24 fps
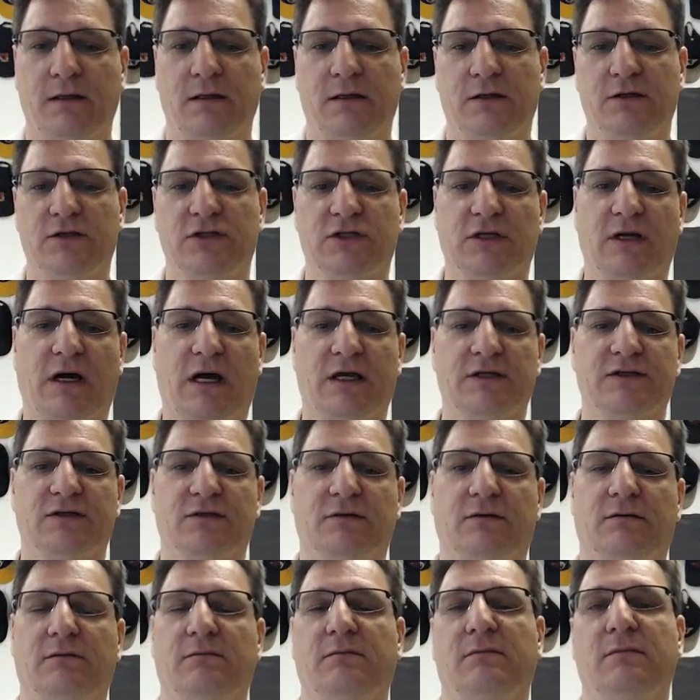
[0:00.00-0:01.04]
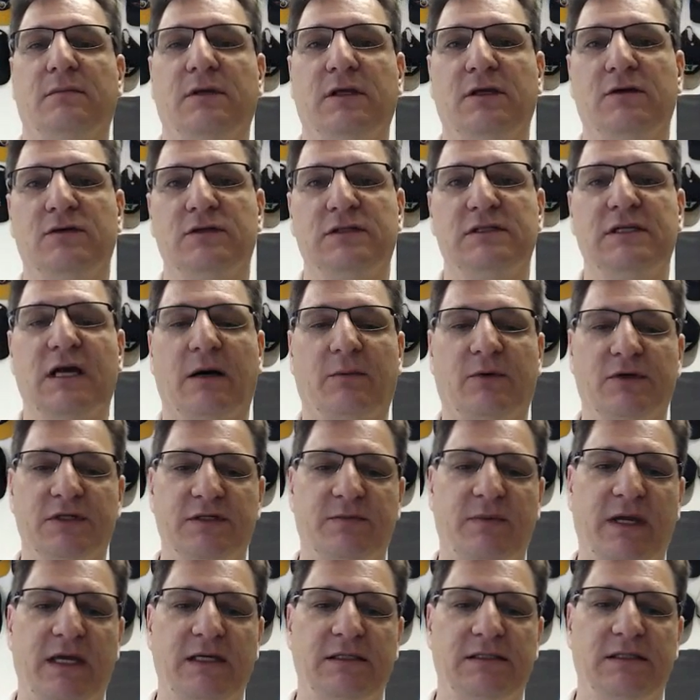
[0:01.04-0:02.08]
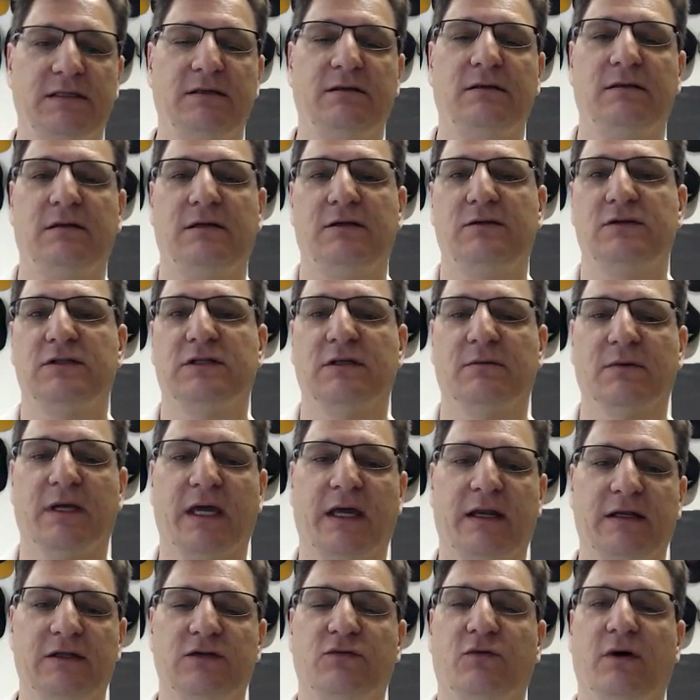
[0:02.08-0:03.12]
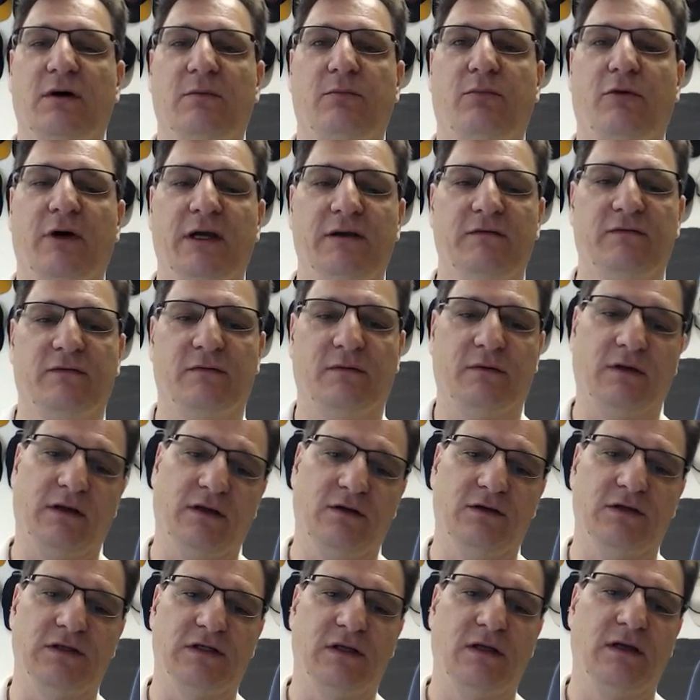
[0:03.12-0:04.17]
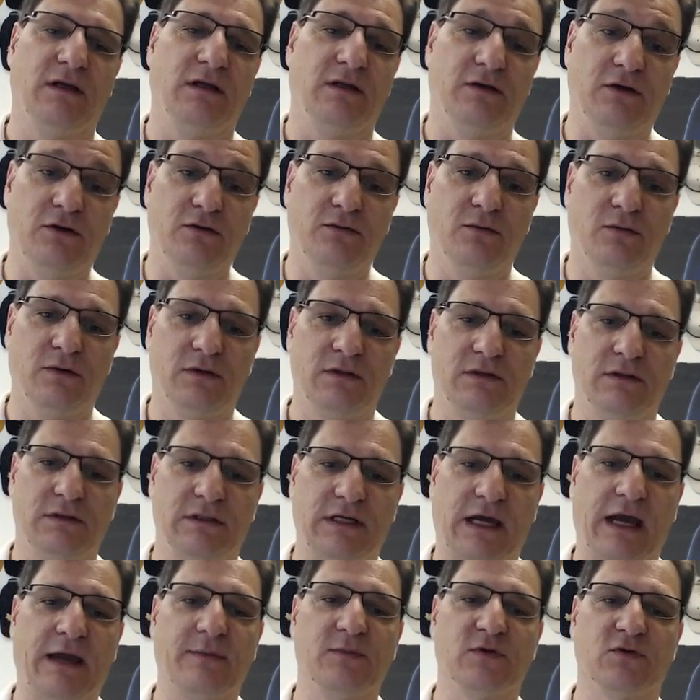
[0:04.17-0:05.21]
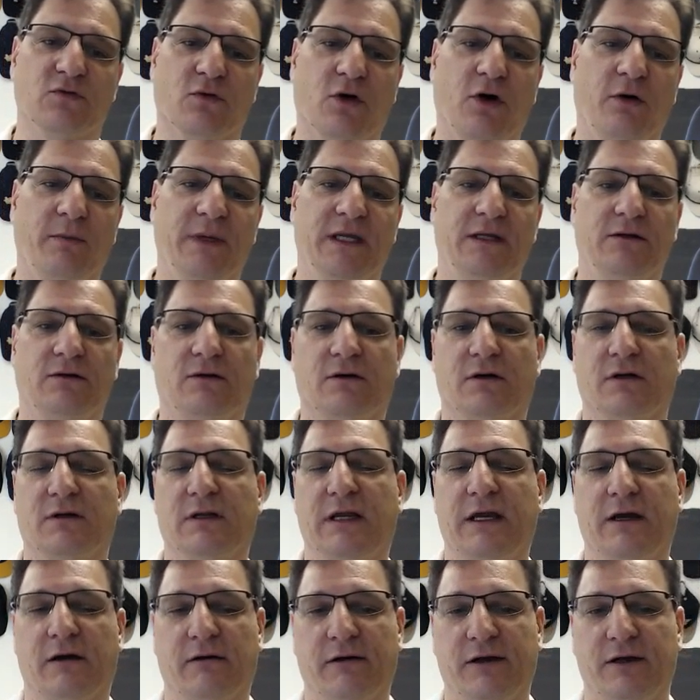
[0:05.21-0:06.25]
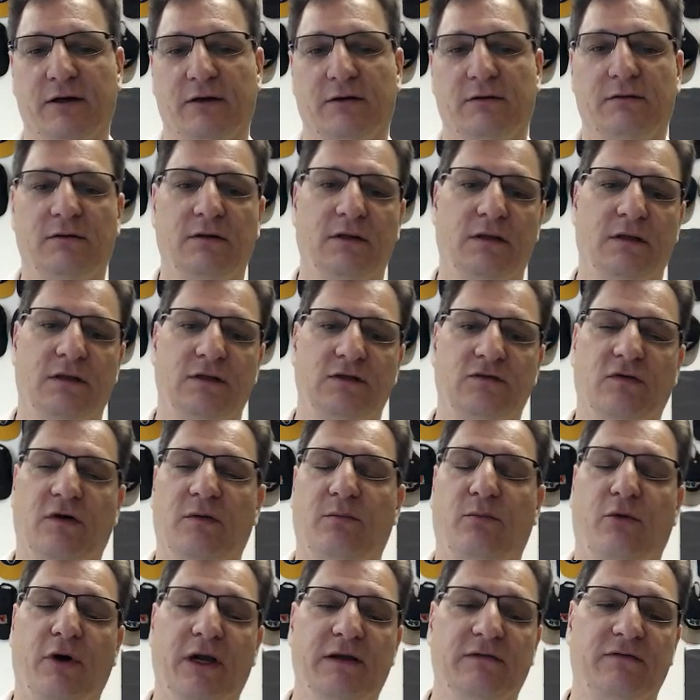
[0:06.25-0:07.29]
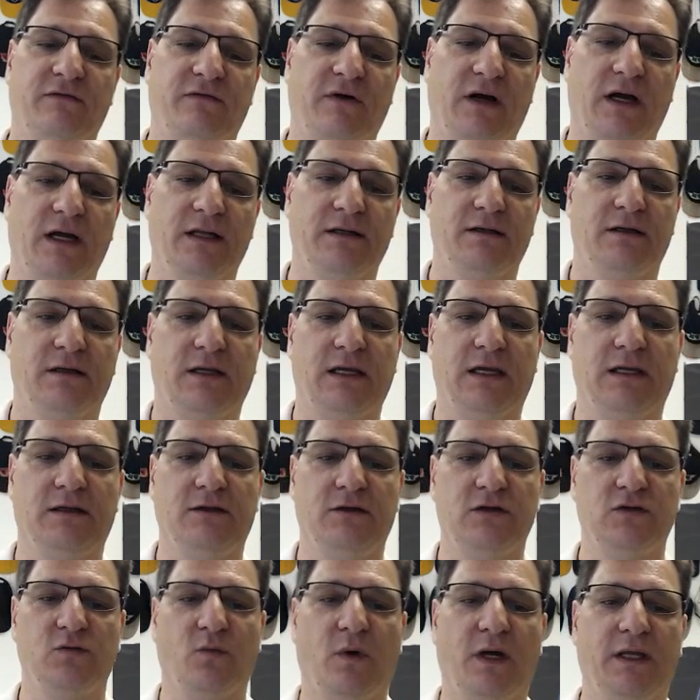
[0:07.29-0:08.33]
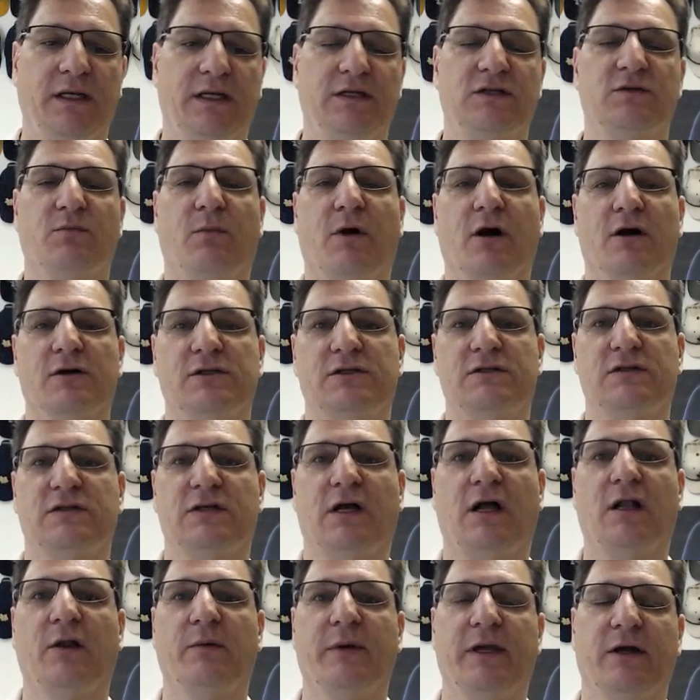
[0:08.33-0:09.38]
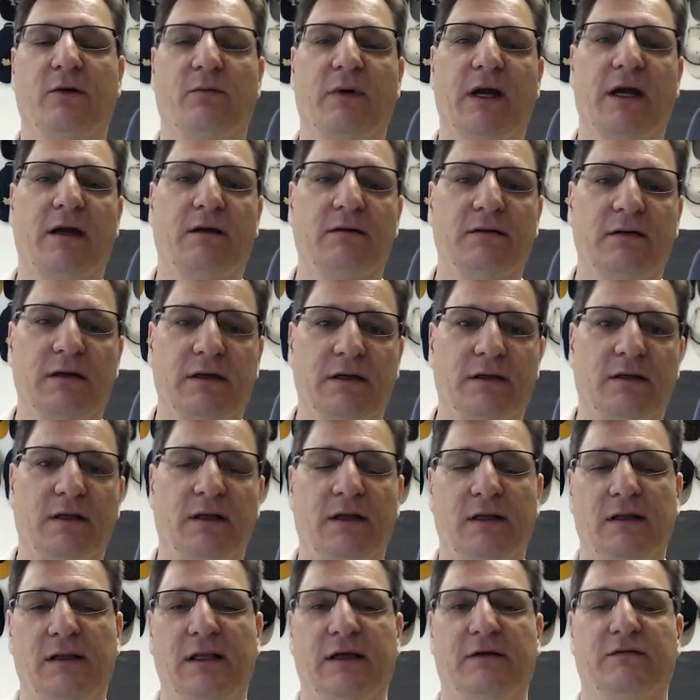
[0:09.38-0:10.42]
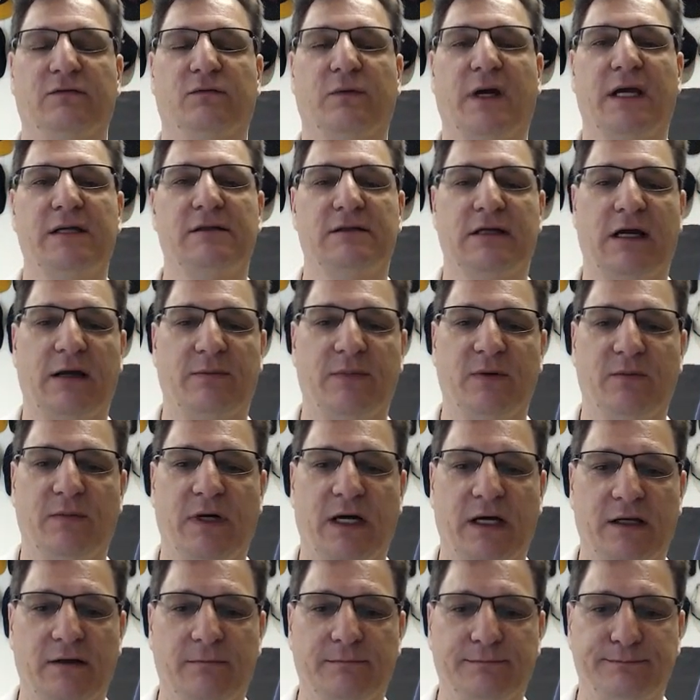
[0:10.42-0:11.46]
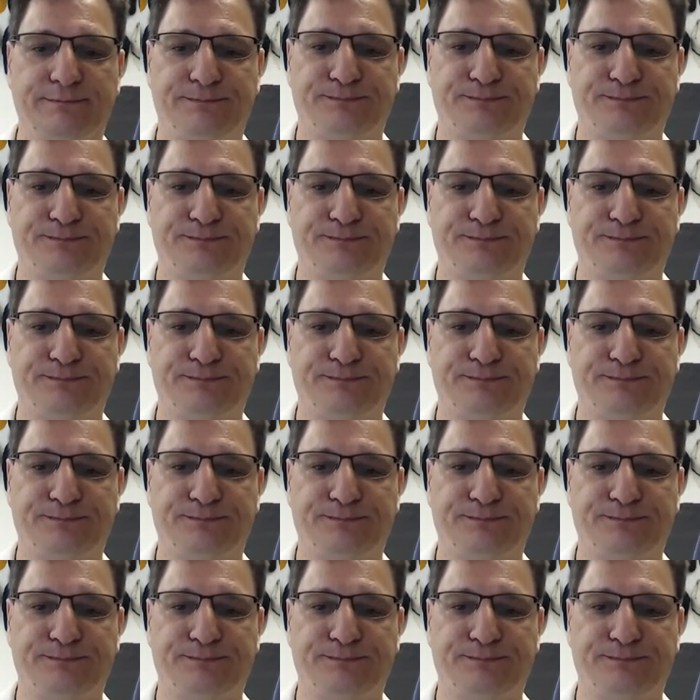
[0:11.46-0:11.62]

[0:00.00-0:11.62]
You should also use double spacing. Use some kind of 12-point, use New Times Roman or Arial 12-point font, and use 1-inch margins all the way around, the left, right, top, and bottom.